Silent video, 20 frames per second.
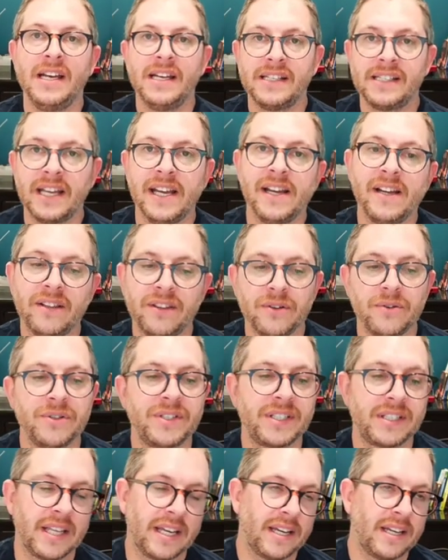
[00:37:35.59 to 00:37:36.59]
Take
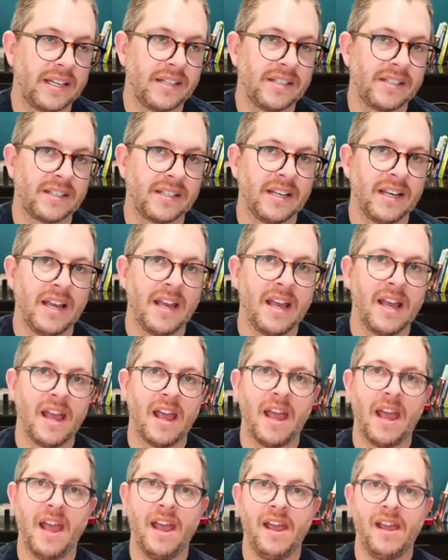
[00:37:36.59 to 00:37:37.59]
those things
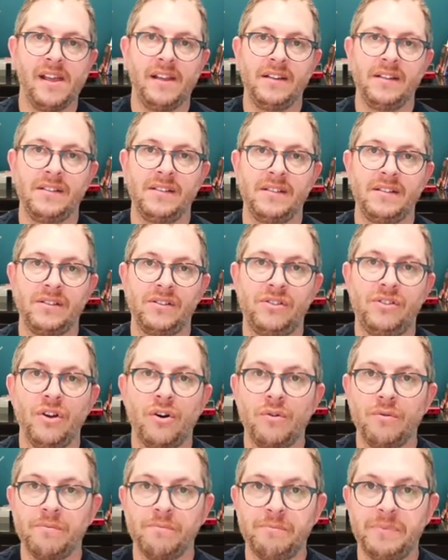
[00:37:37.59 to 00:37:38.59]
and
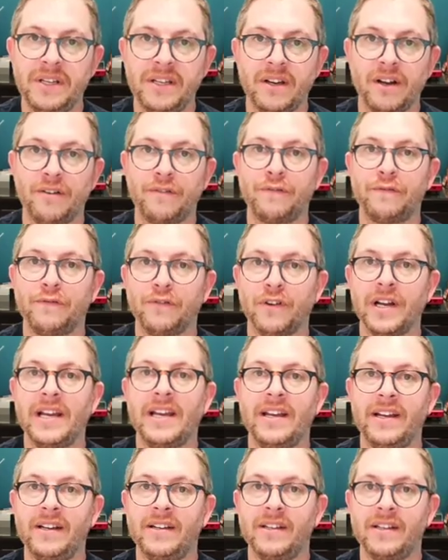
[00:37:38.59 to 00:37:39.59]
don't be
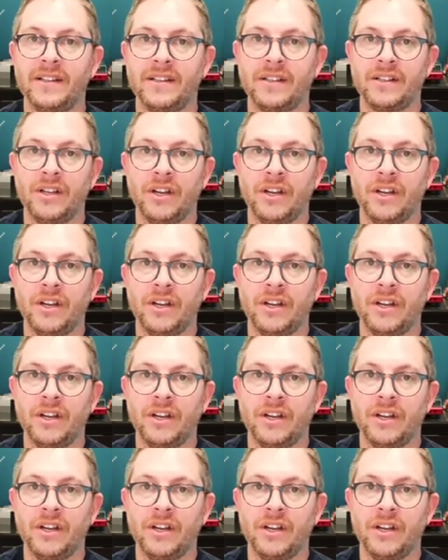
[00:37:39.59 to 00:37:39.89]
afraid